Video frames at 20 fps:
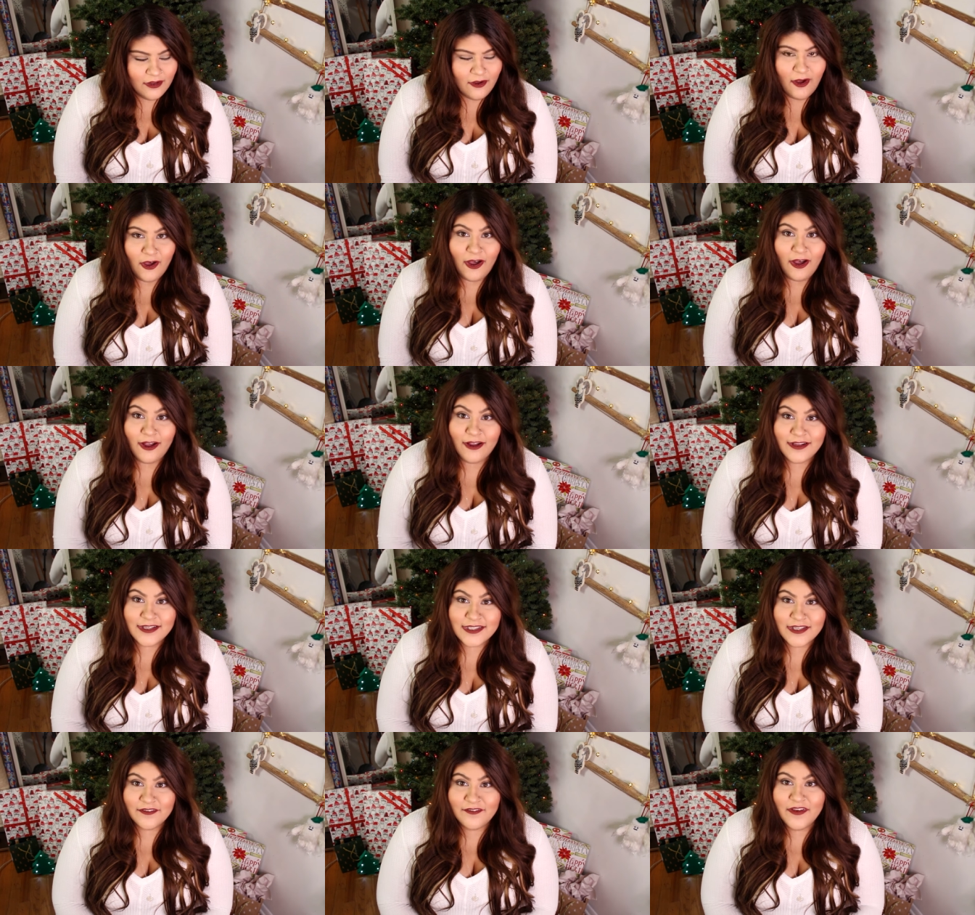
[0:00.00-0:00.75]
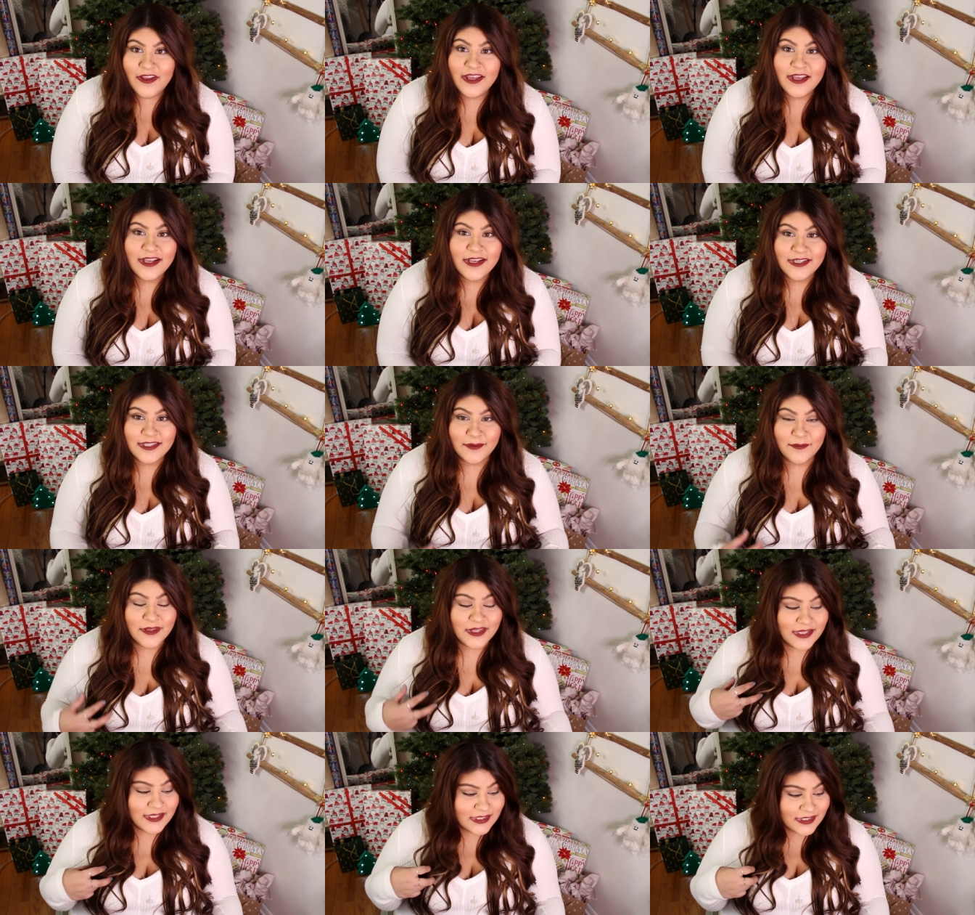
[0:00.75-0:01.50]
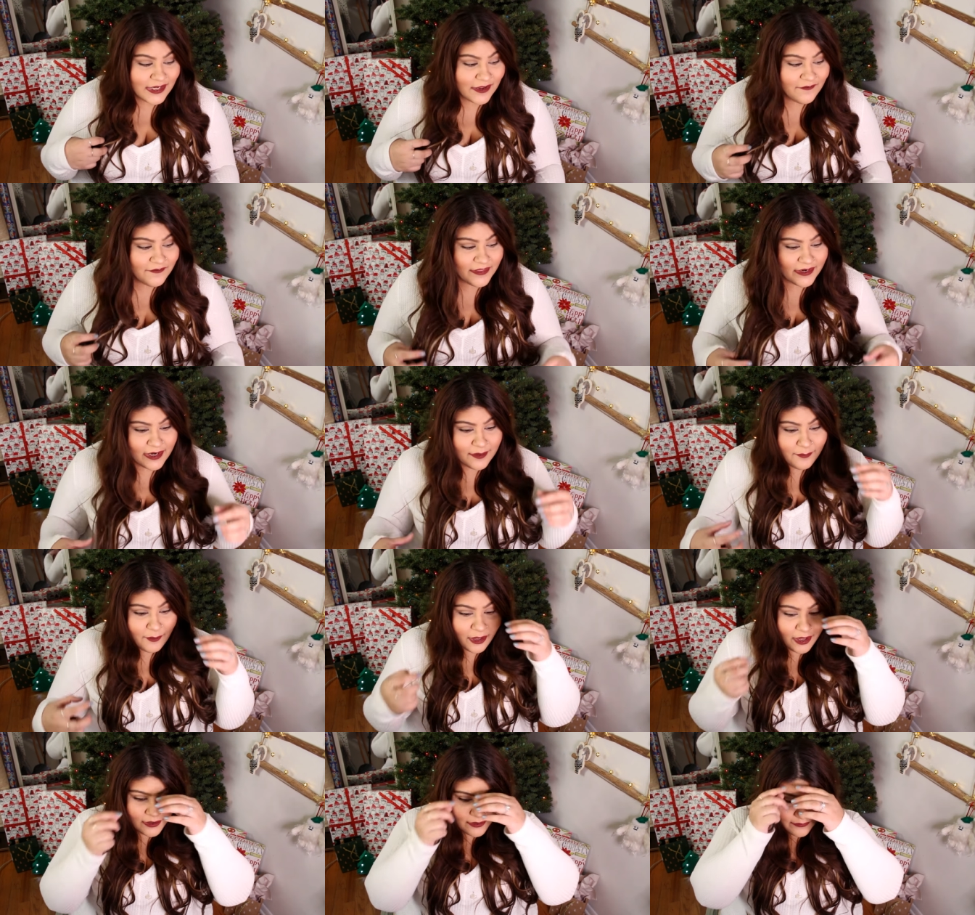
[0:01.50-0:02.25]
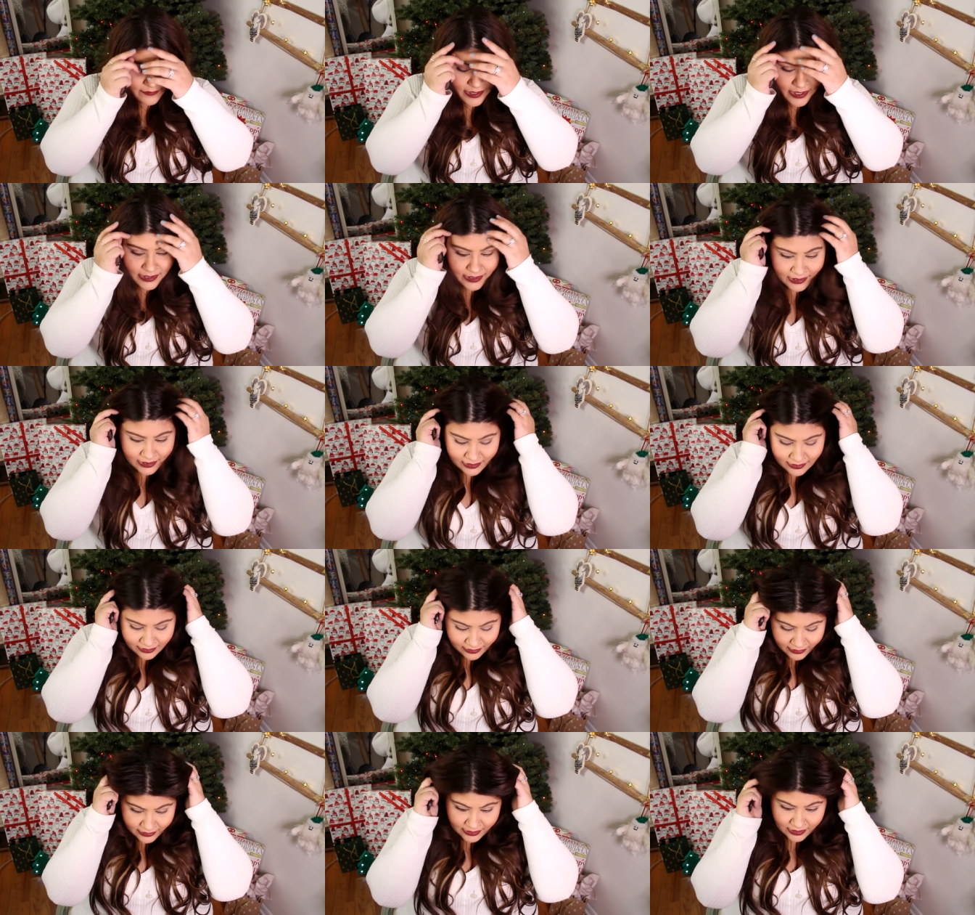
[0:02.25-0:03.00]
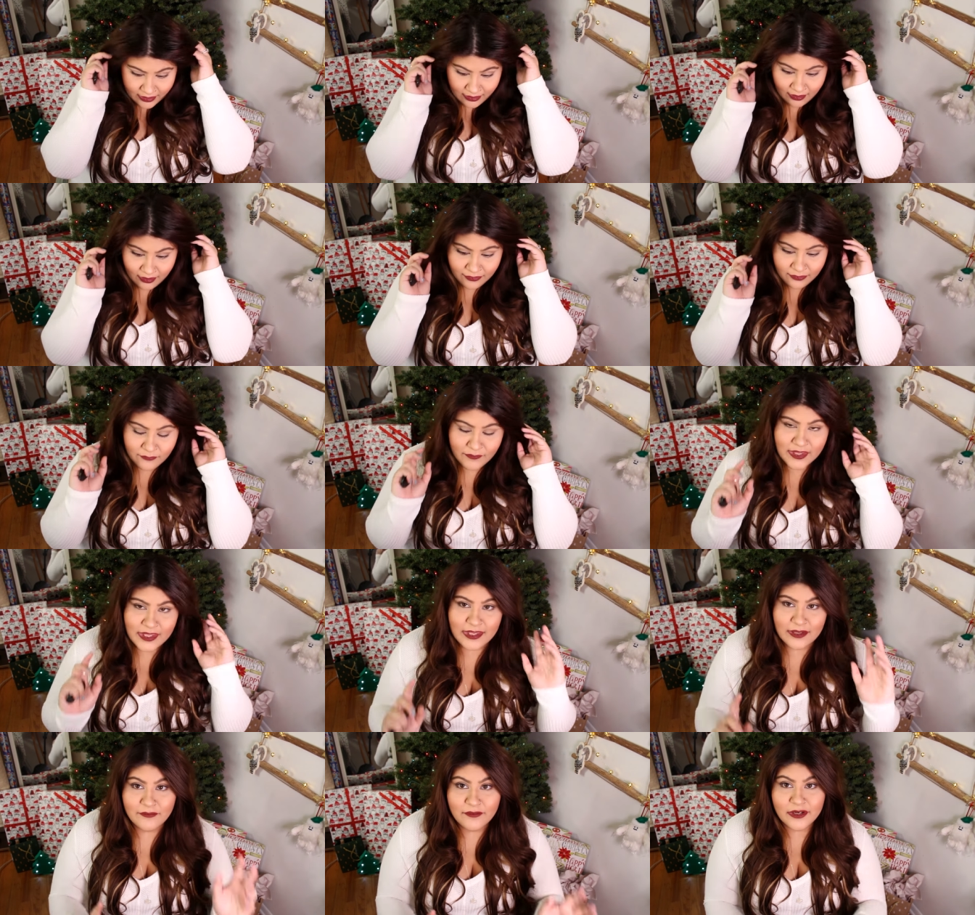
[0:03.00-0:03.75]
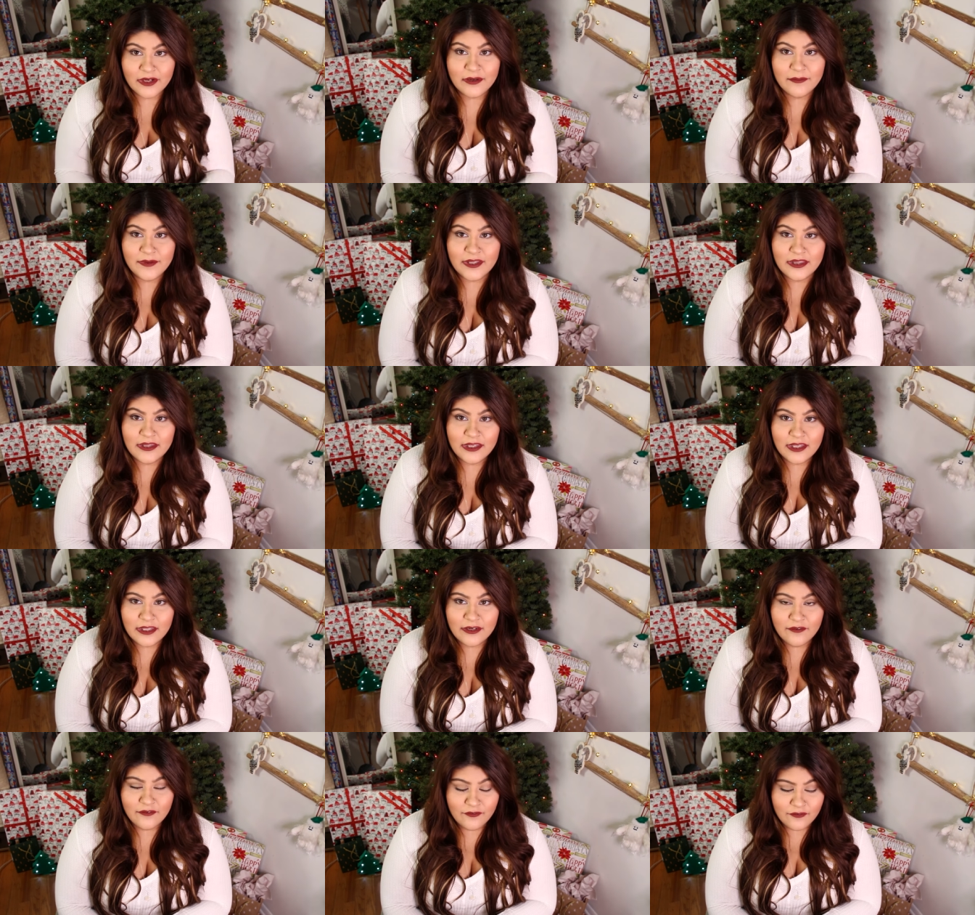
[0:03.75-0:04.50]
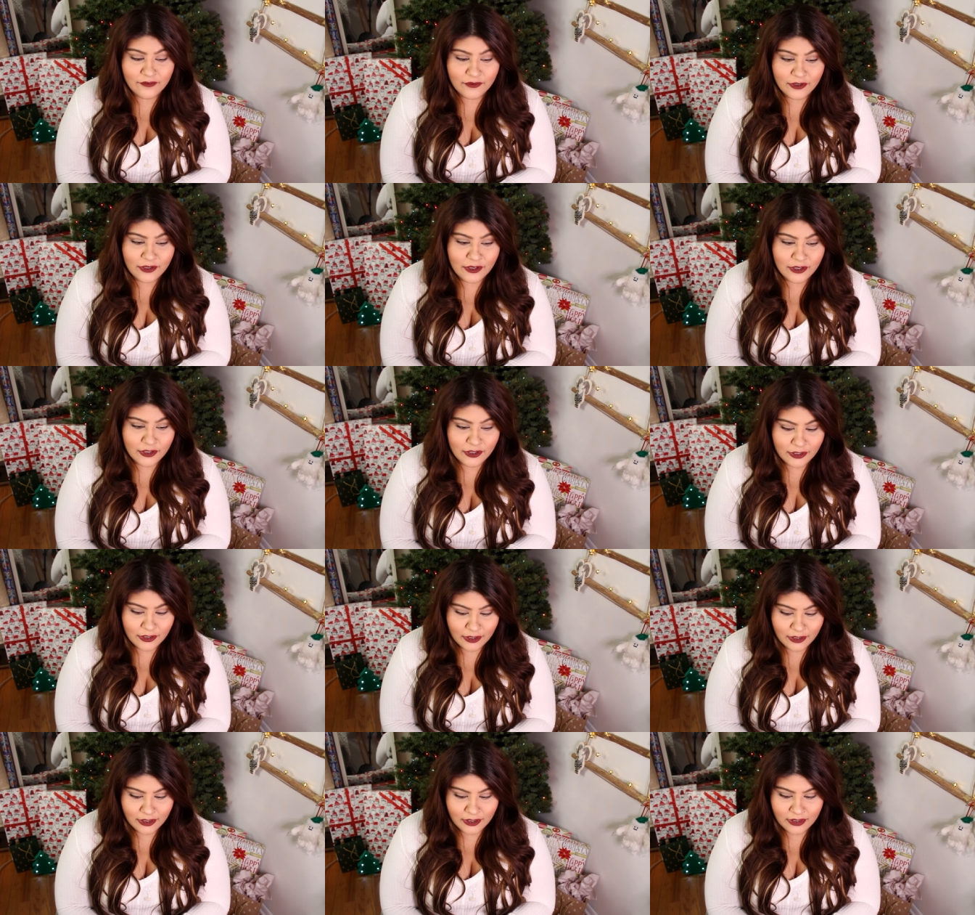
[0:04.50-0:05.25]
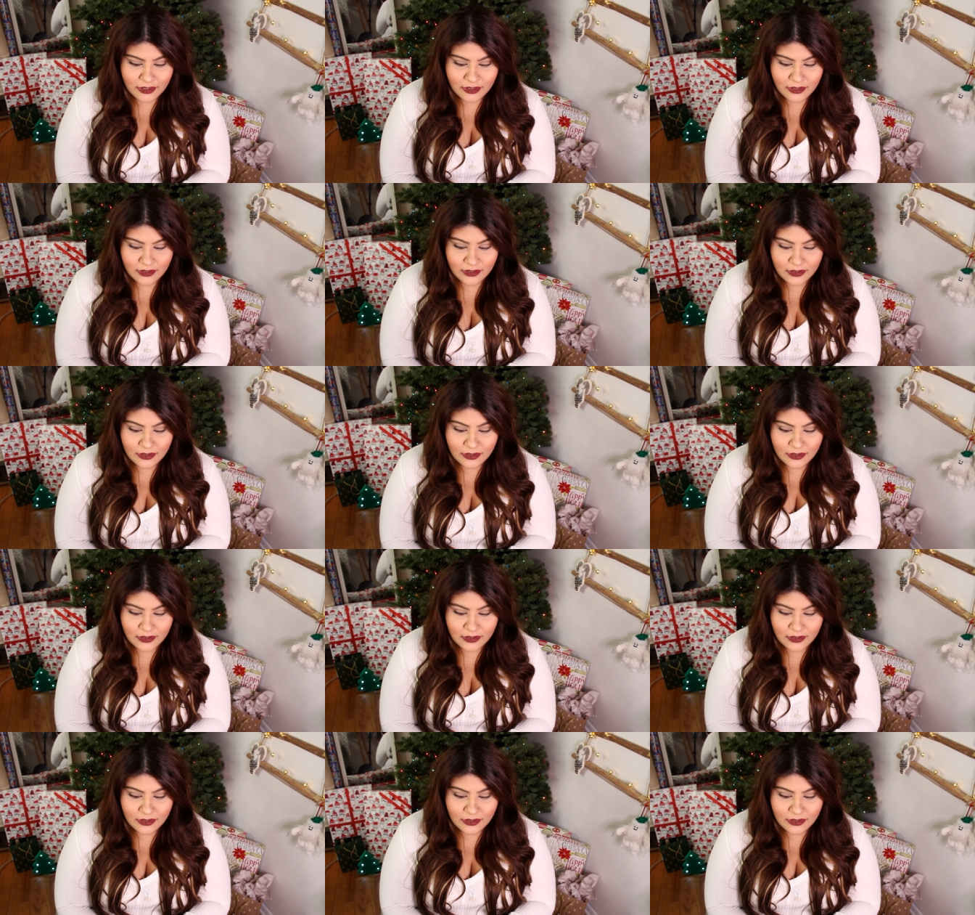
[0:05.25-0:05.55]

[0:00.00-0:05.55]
hauls of some of the stuff that I bought already, on the weekend we're going to be looking for her